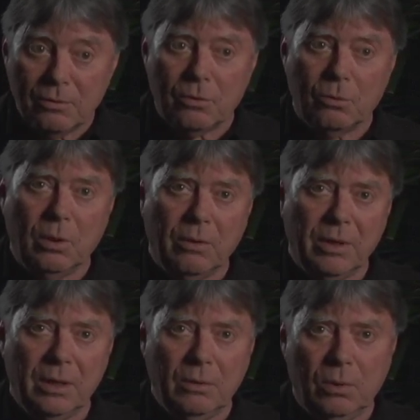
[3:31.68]
So we're,
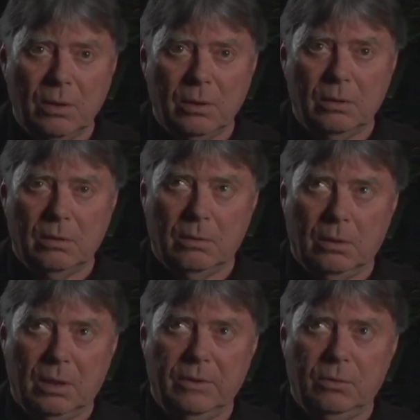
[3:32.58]
in, we're in
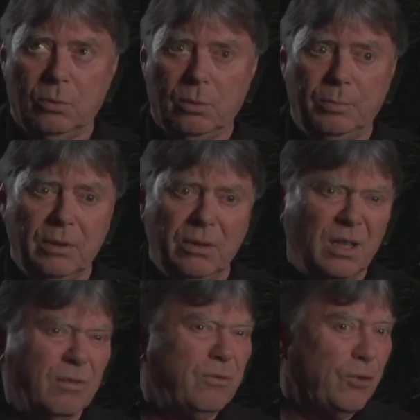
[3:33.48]
living through a
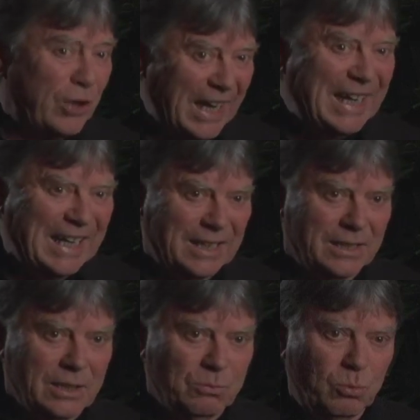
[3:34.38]
period of forgetting,
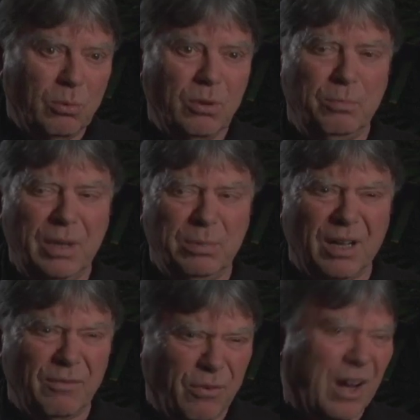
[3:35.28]
where people
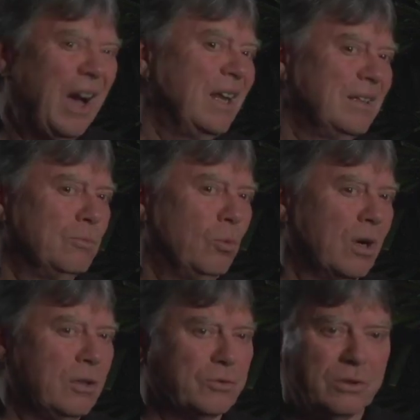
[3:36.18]
have forgotten
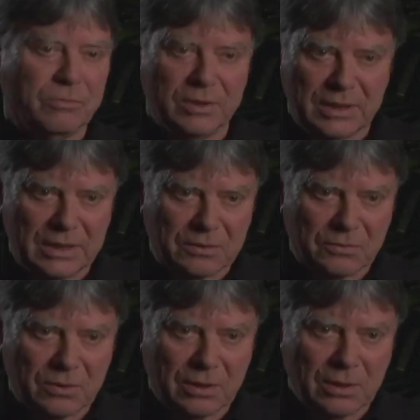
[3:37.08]
what culture really
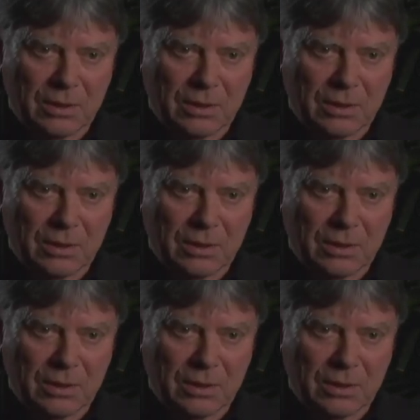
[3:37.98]
is.